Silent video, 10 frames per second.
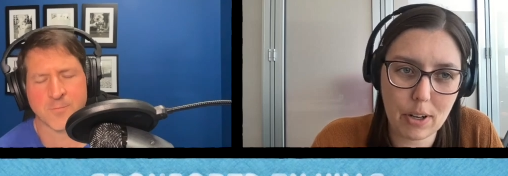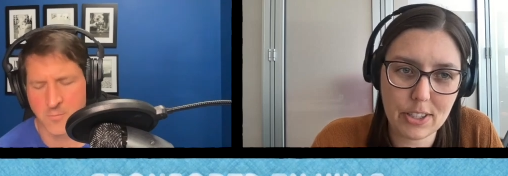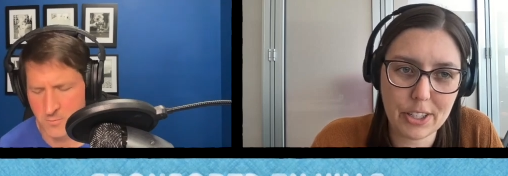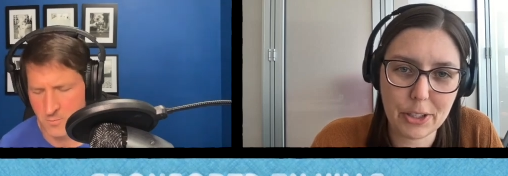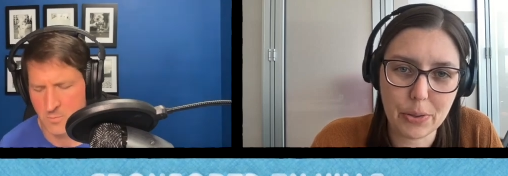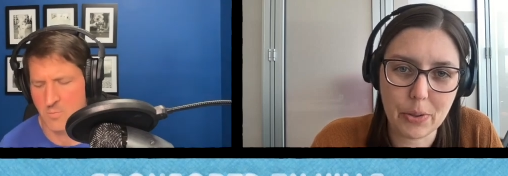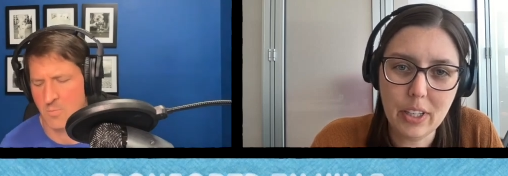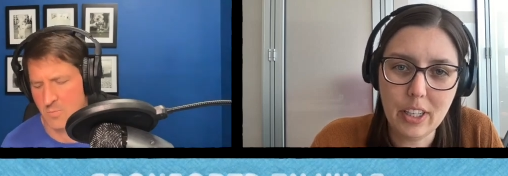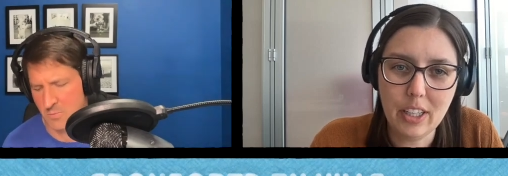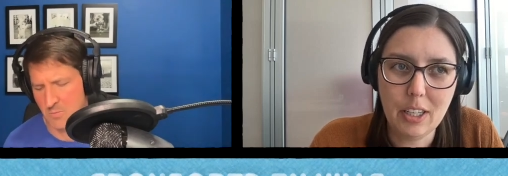Speaker 1: person who
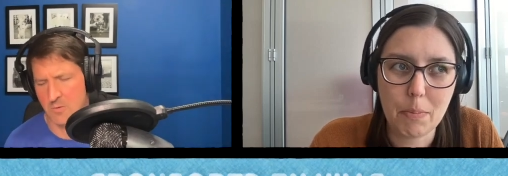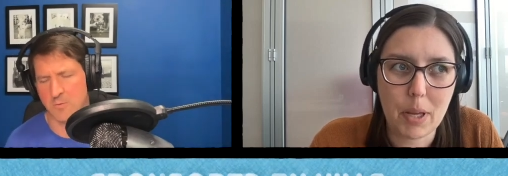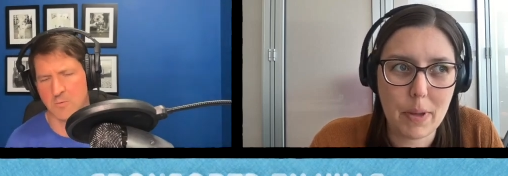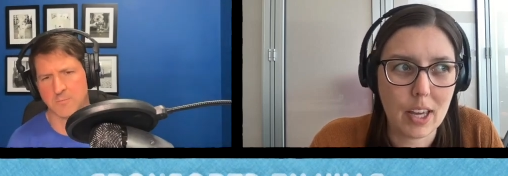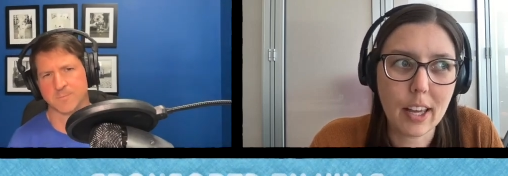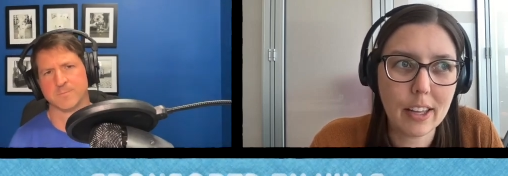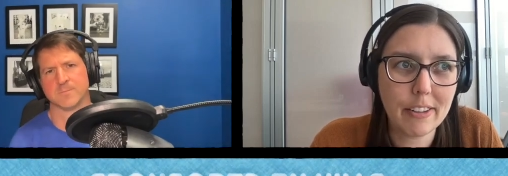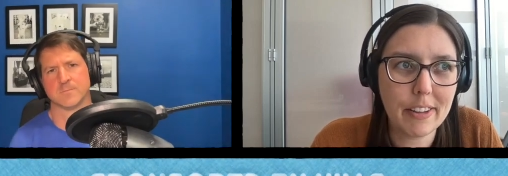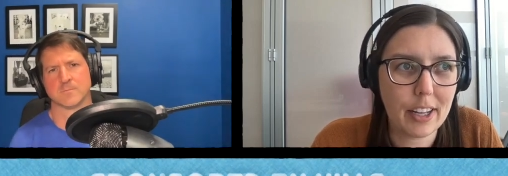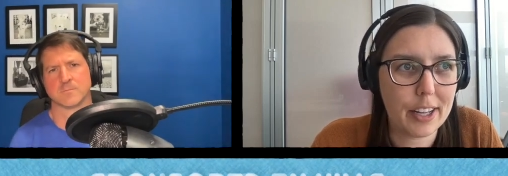maybe
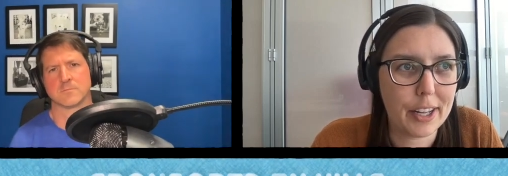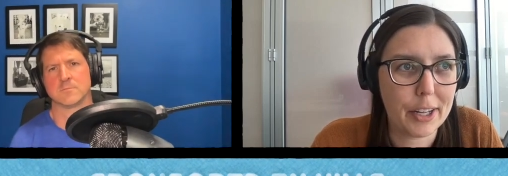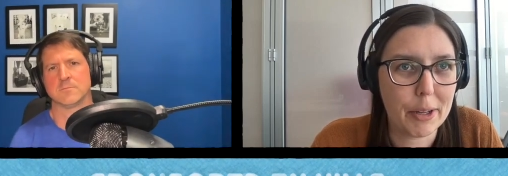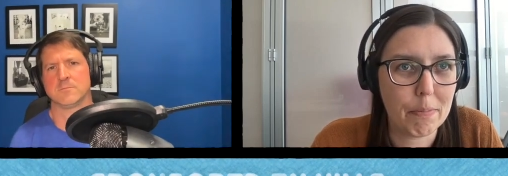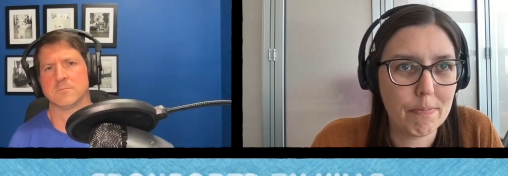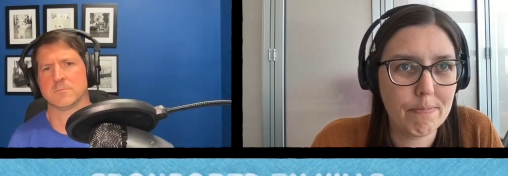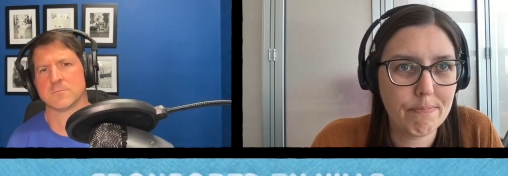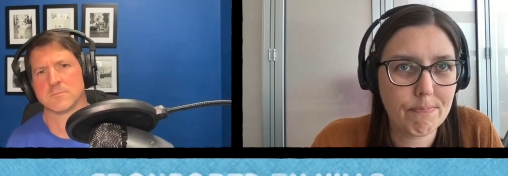um,